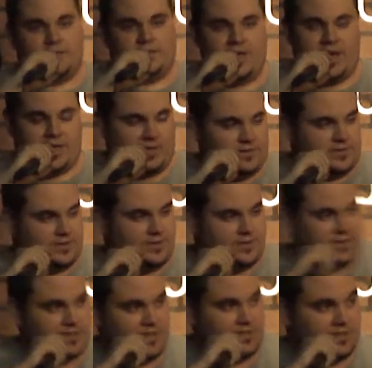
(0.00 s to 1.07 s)

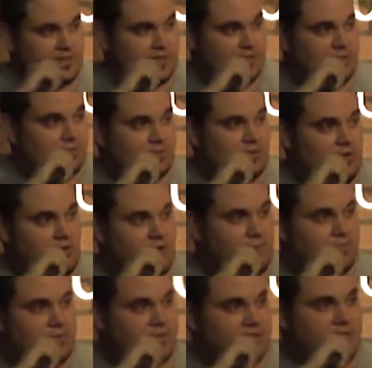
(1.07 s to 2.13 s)
yeah, you know, so growing
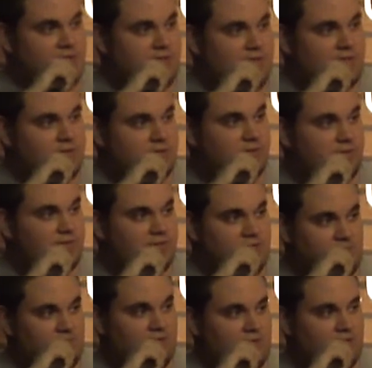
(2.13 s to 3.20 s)
up was
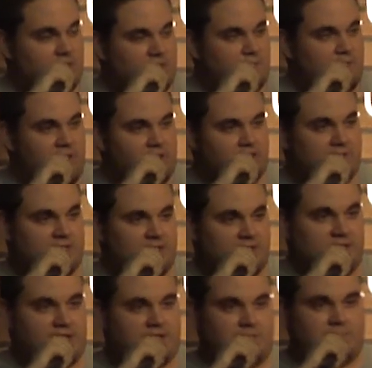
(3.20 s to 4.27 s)
tough with parents like
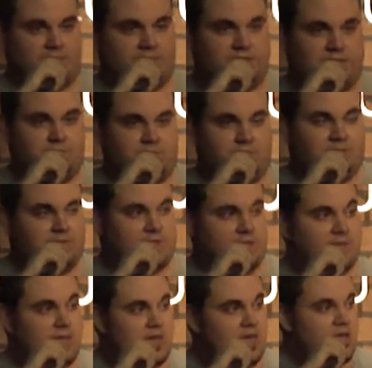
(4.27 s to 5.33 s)
that, especially when
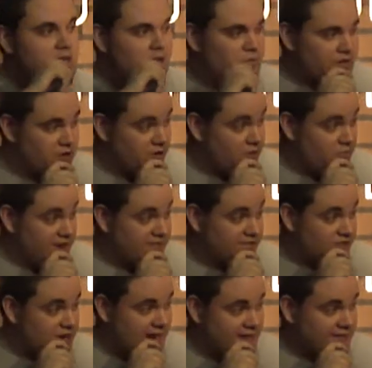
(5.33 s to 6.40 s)
we go to the
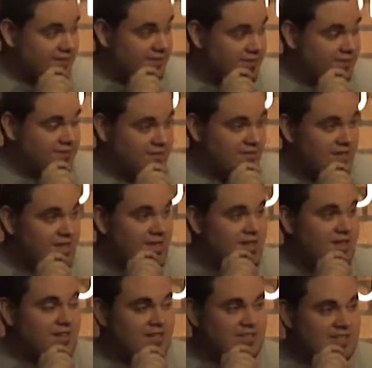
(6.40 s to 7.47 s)
racetrack
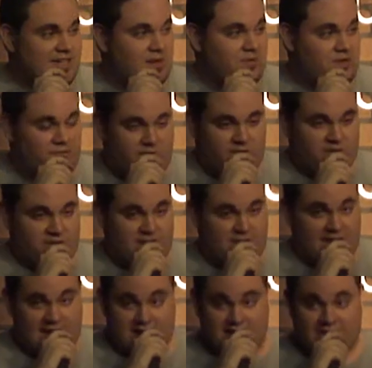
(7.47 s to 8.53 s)
because we frequented
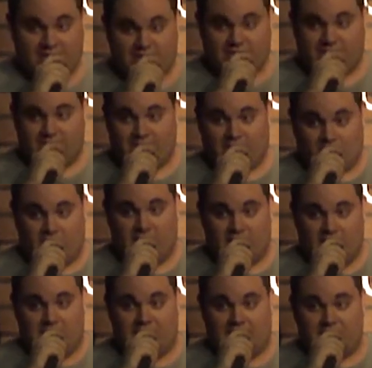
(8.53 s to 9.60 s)
there quite
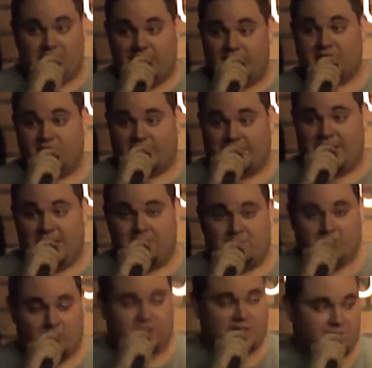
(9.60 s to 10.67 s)
a lot. I mean, I didn't go to camp,
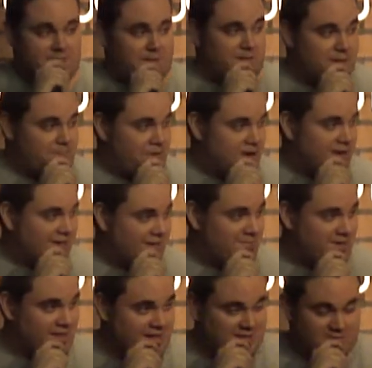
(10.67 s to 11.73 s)
but I went to Belmont Park. I
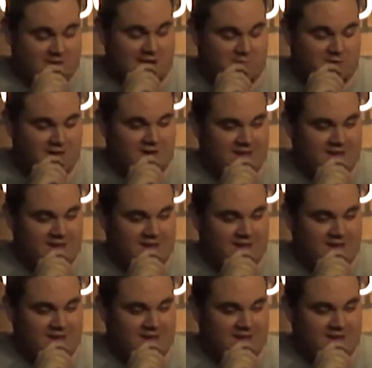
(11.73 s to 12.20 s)
mean, that's where I went.